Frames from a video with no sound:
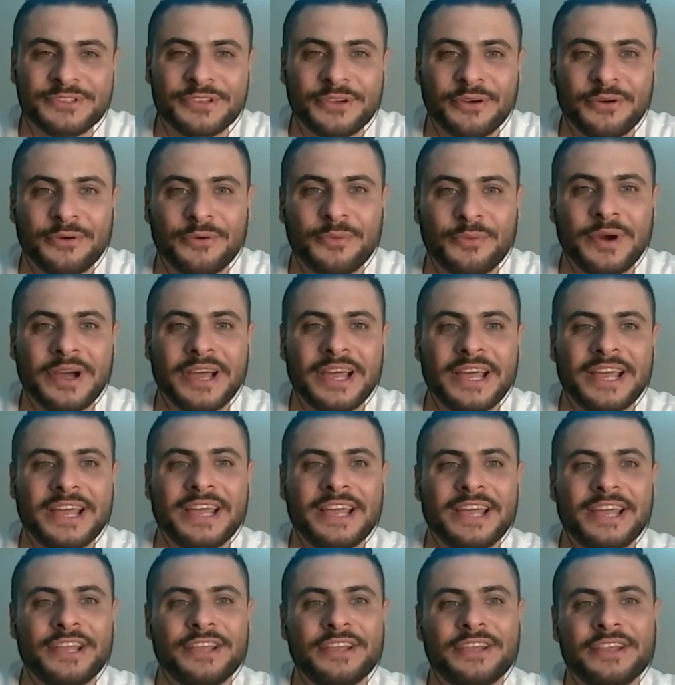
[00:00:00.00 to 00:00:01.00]
So
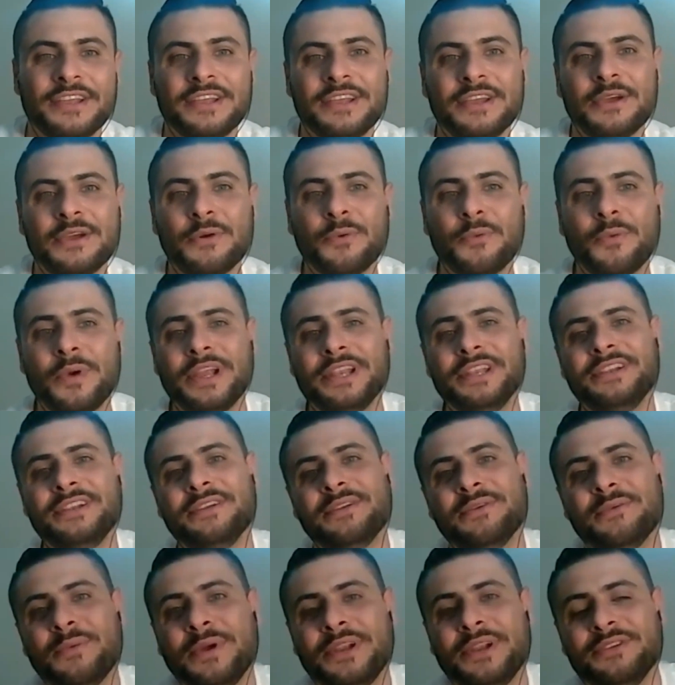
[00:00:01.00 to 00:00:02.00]

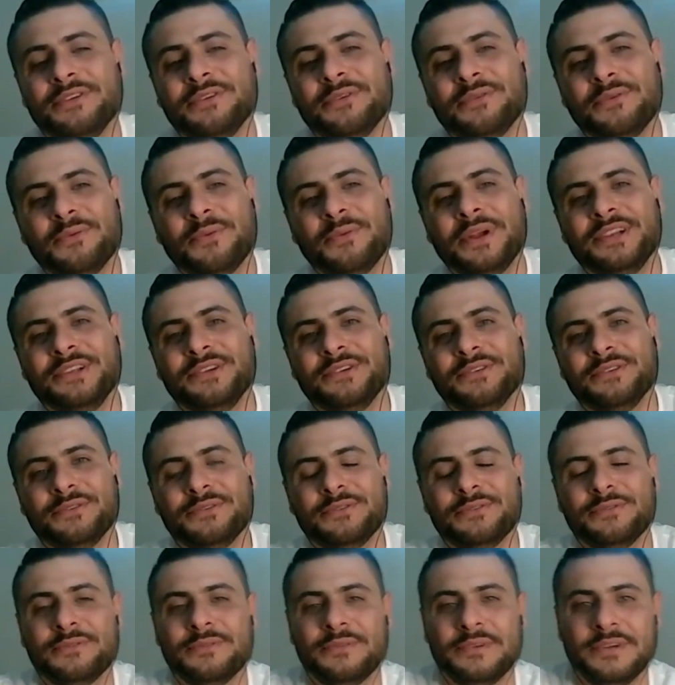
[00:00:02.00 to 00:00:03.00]
when
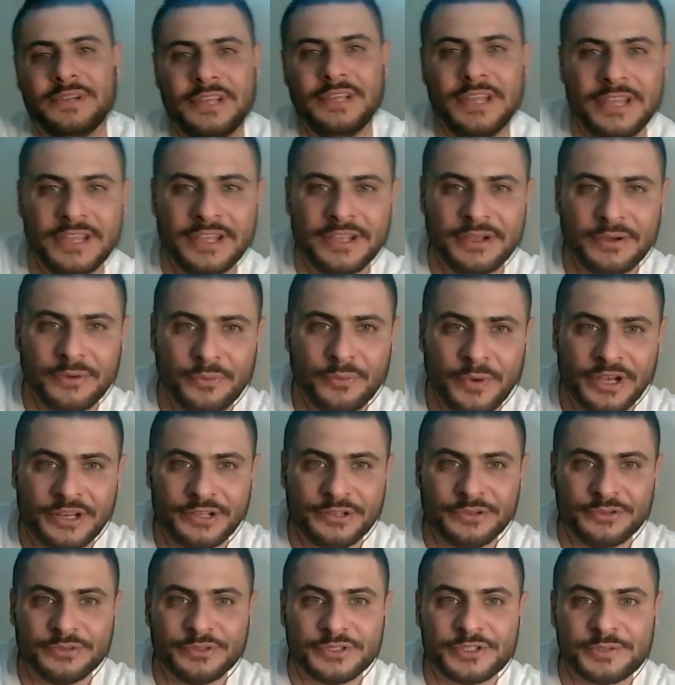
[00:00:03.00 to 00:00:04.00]
you
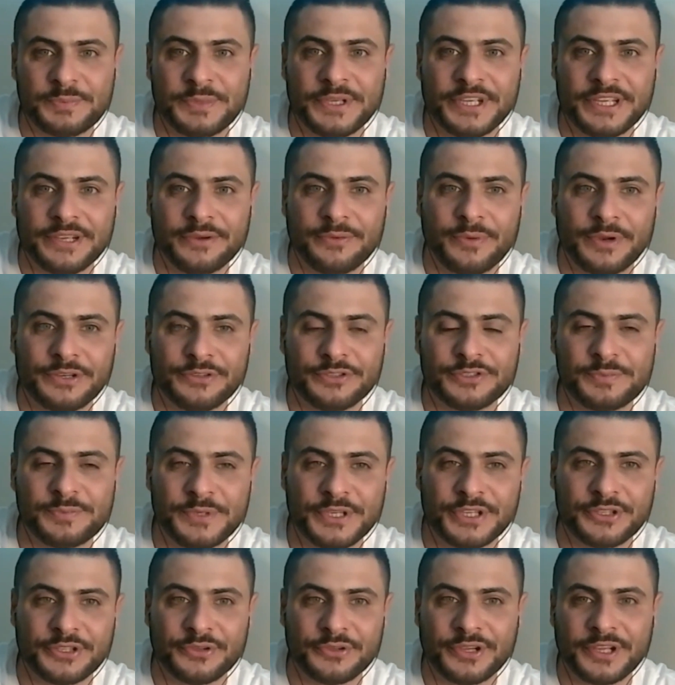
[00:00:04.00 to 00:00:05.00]

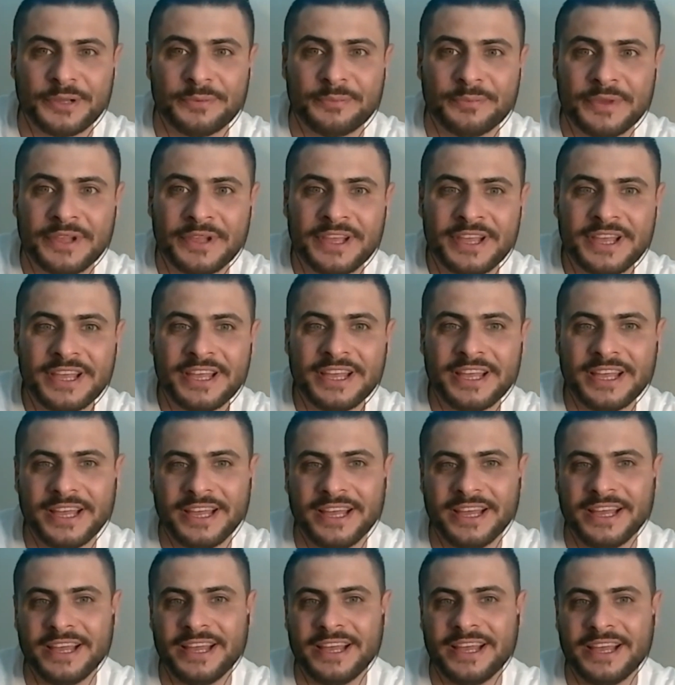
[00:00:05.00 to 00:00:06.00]
speak to him,
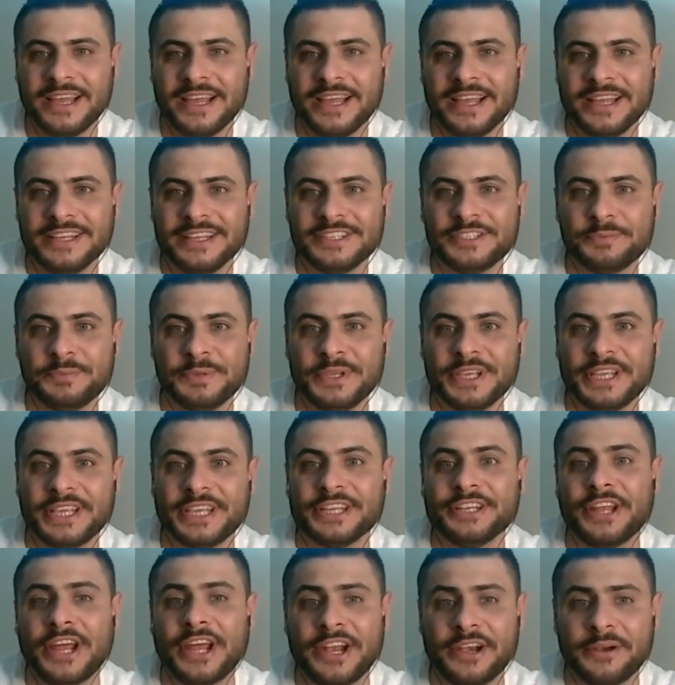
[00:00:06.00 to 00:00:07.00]

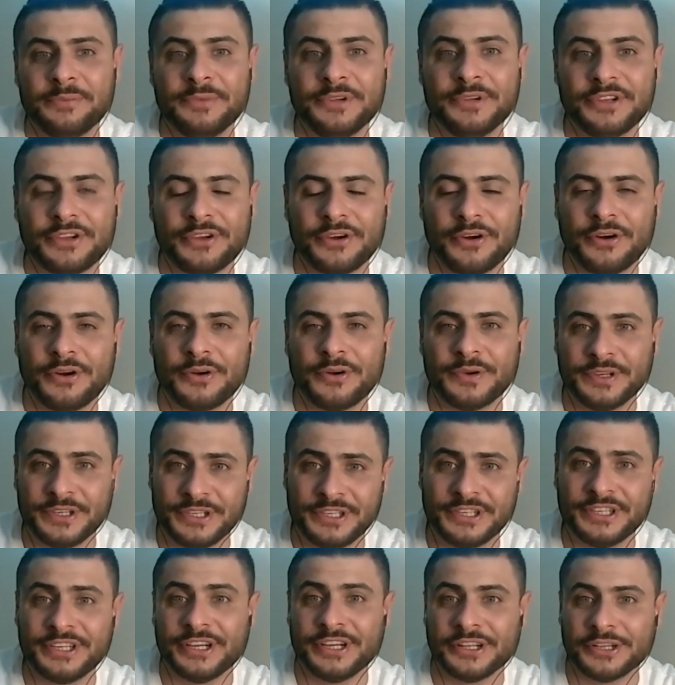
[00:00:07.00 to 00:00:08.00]
speak in Arabic or
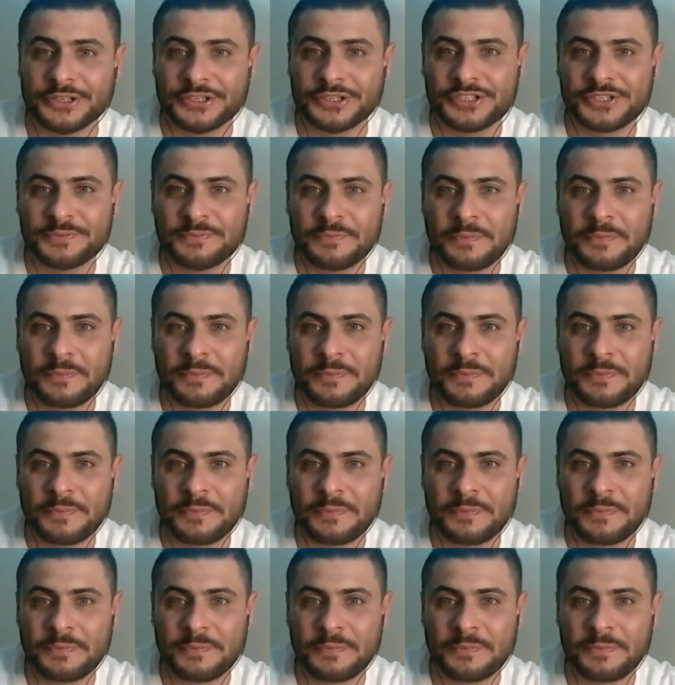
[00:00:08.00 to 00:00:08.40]
in English?